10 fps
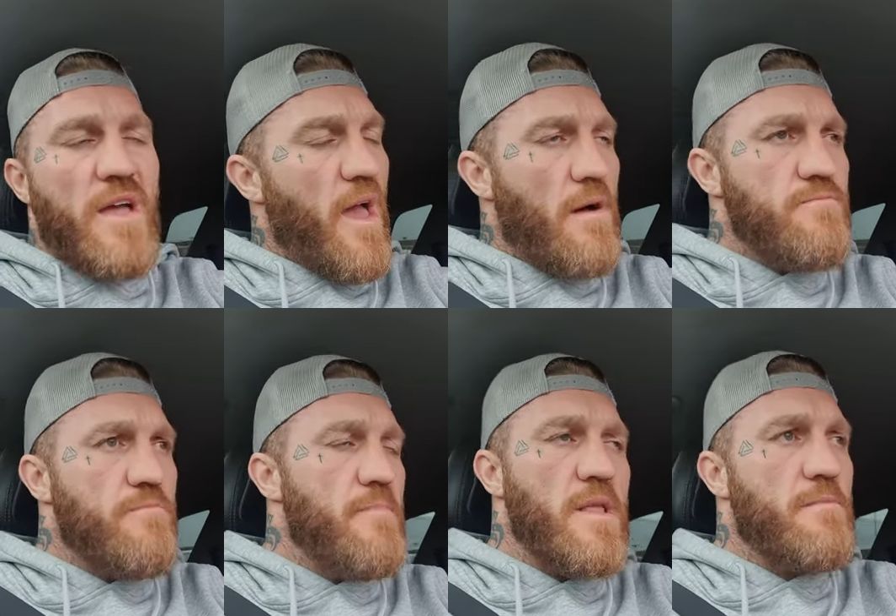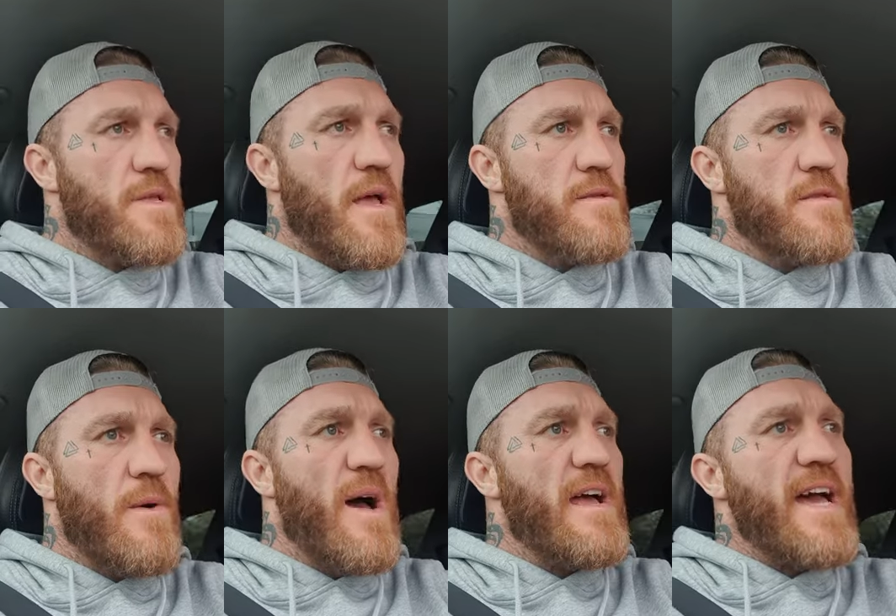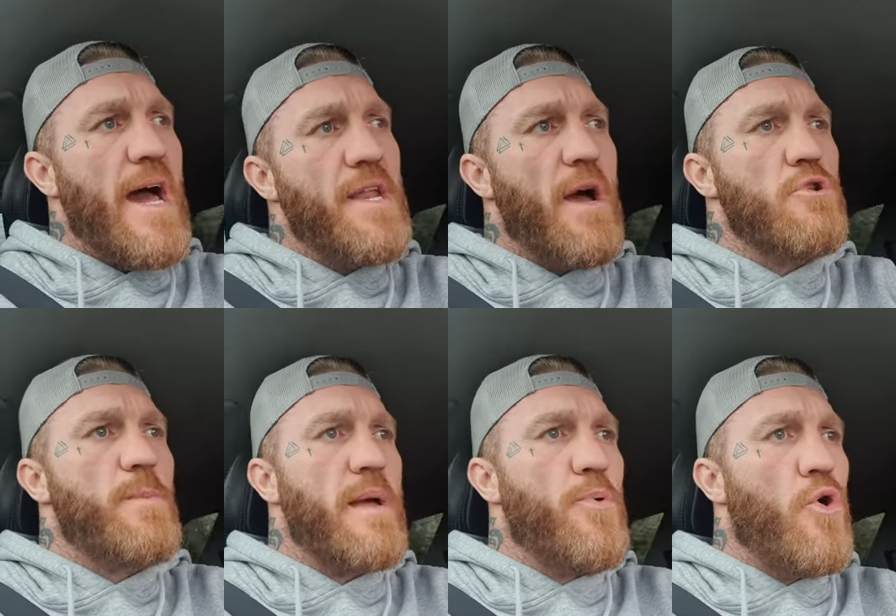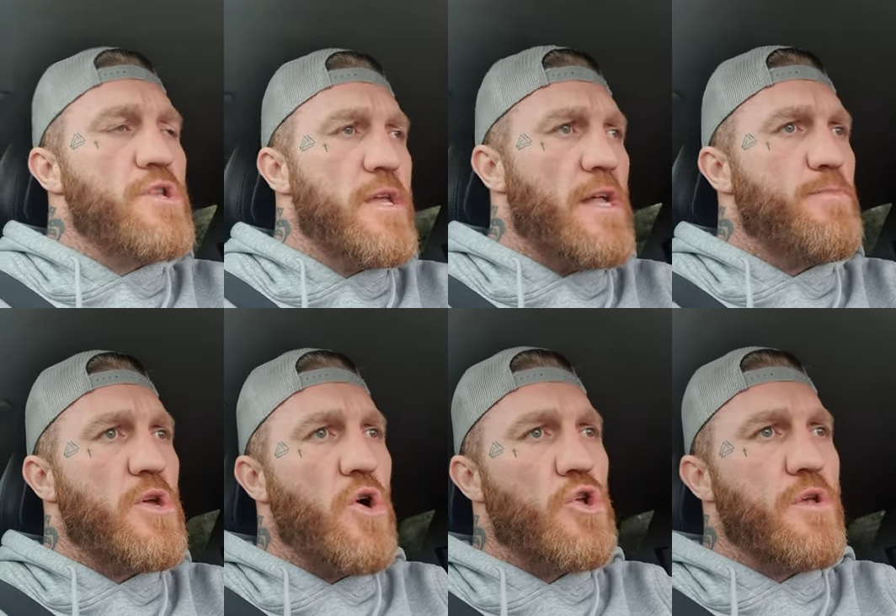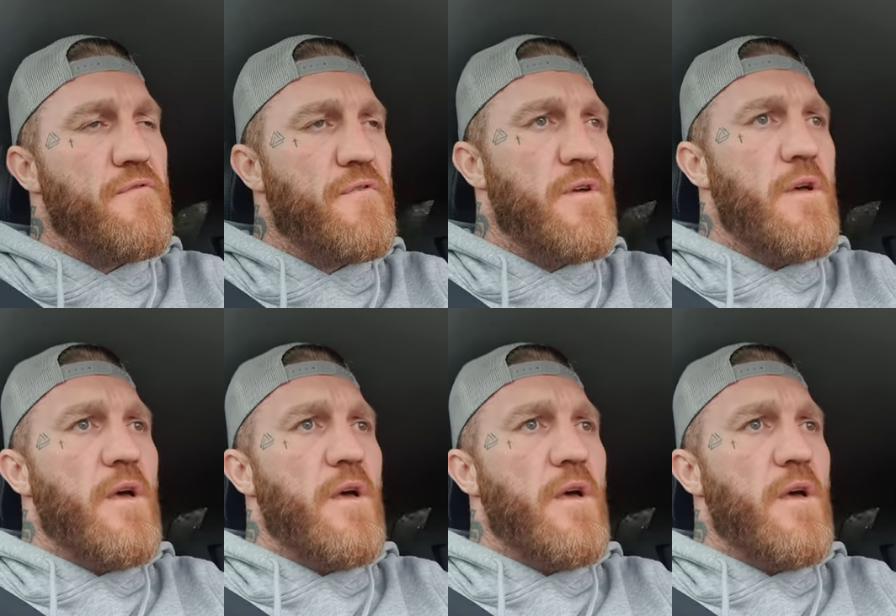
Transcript: Yeah, 1,000,000%. Now, I can't announce my opponent yet because of...